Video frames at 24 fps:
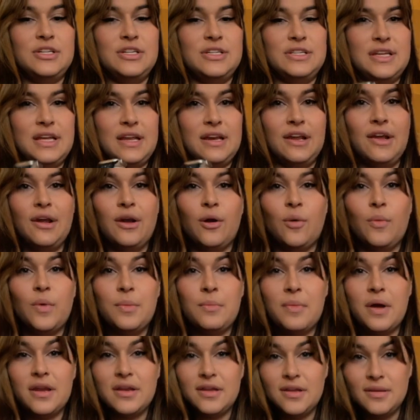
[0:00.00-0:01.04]
is in here, we
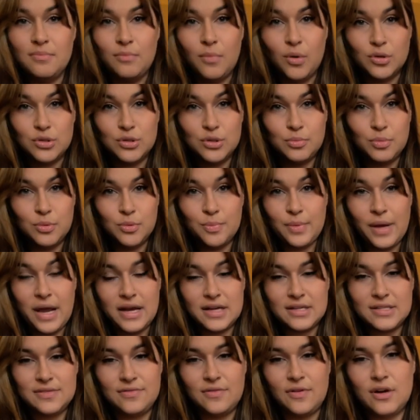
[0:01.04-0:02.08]
might need multiple
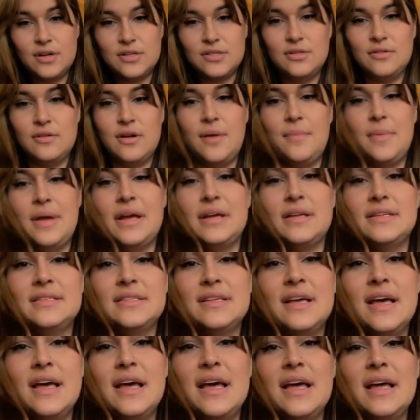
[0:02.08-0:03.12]
bags for our ceramics.
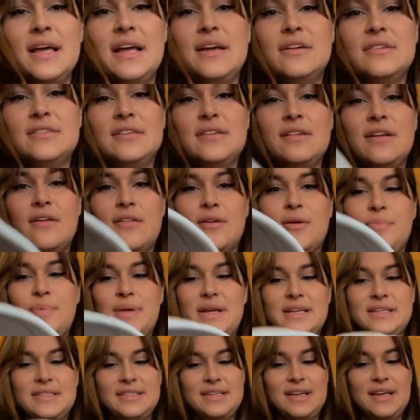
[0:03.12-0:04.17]
Here's another
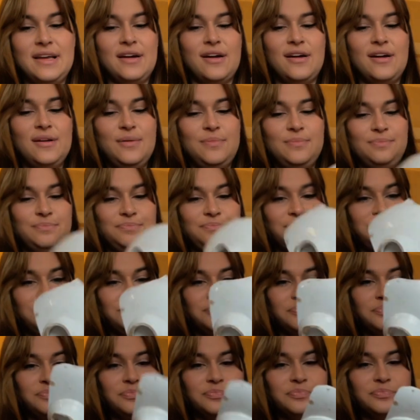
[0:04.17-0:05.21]
piece here.
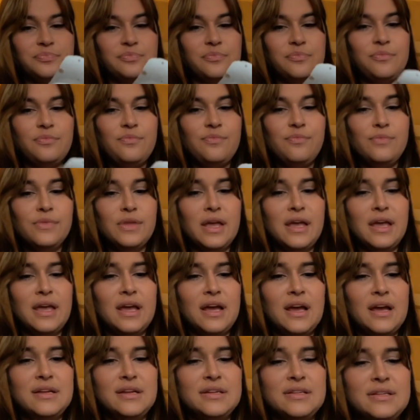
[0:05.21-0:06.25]

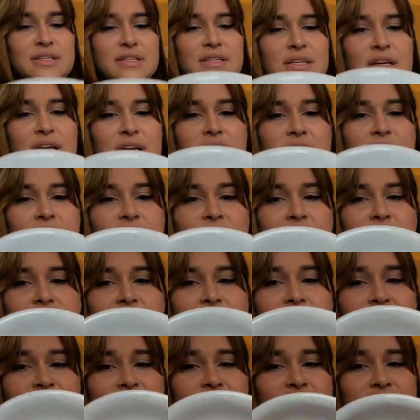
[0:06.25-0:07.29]
And
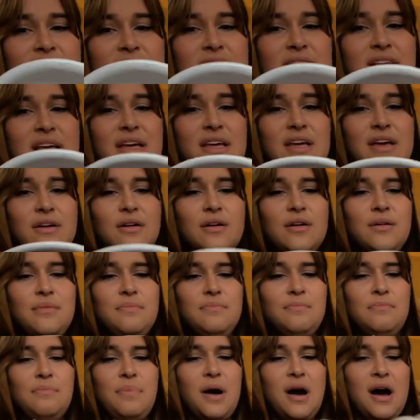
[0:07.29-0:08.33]
this looks like it
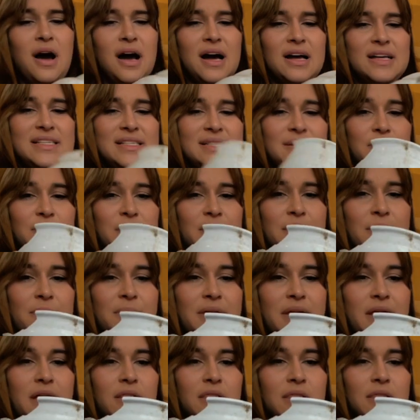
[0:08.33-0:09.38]
could possibly
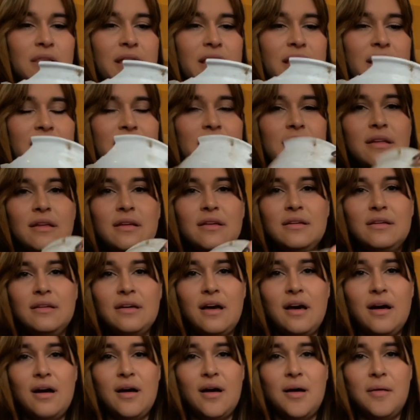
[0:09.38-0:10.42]
be a lid
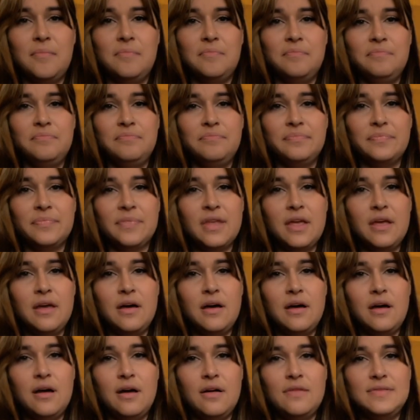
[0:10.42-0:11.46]

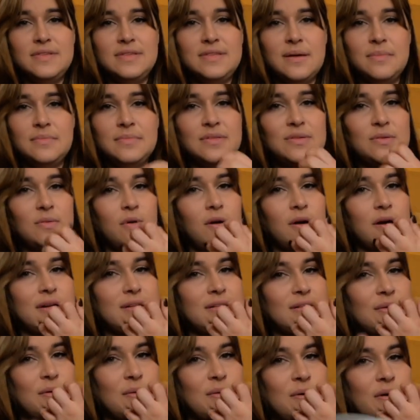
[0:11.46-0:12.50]
of some
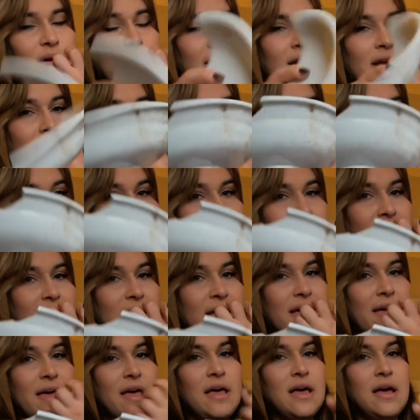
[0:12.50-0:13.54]
sort, or it could
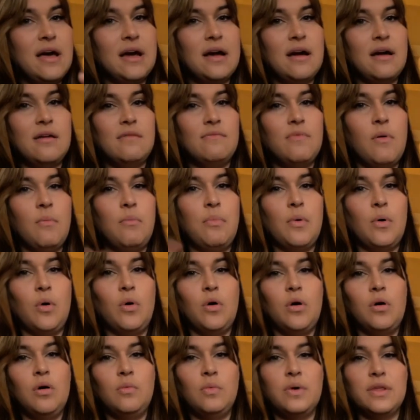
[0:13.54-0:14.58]
be kind of a
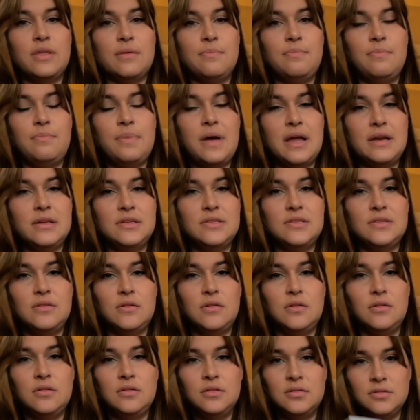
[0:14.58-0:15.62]
bowl with a
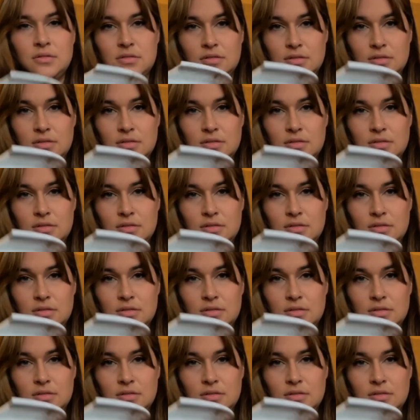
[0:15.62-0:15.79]
pedestal.